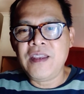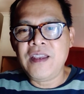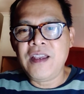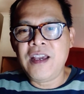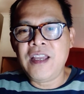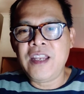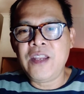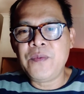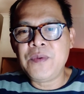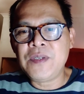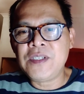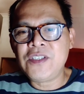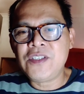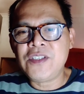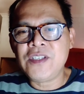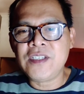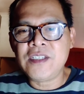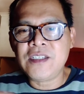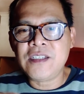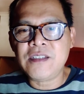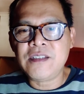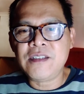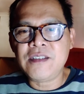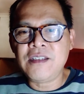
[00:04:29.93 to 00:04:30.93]
And I was
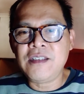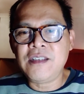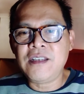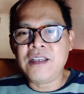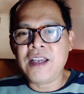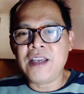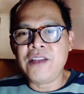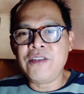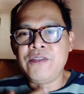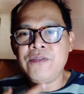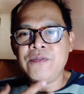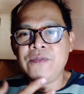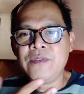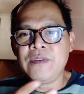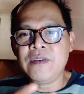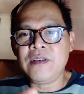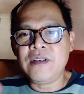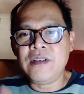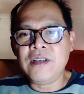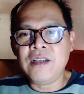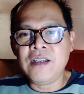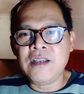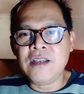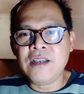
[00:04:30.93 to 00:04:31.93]
just kind of
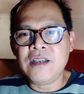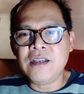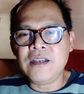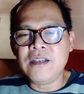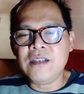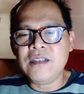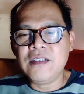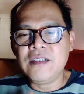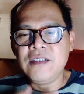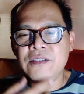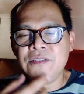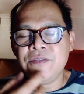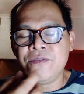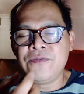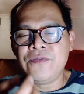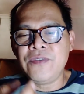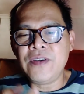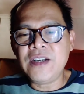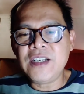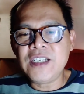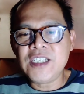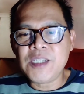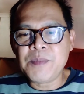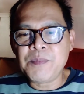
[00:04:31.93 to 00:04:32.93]

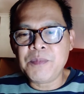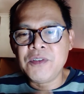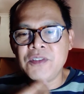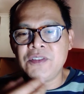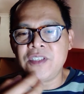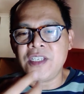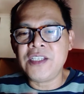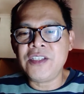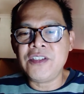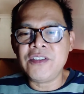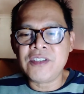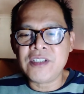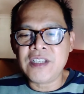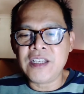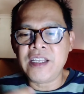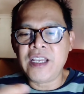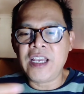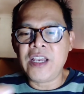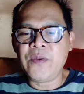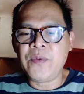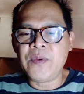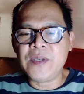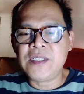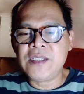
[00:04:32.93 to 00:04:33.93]
very spontaneously,
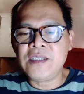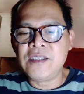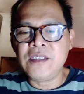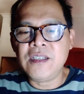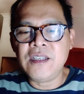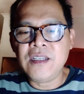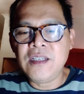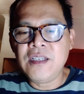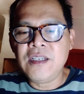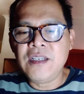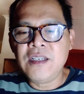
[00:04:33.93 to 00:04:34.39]
I was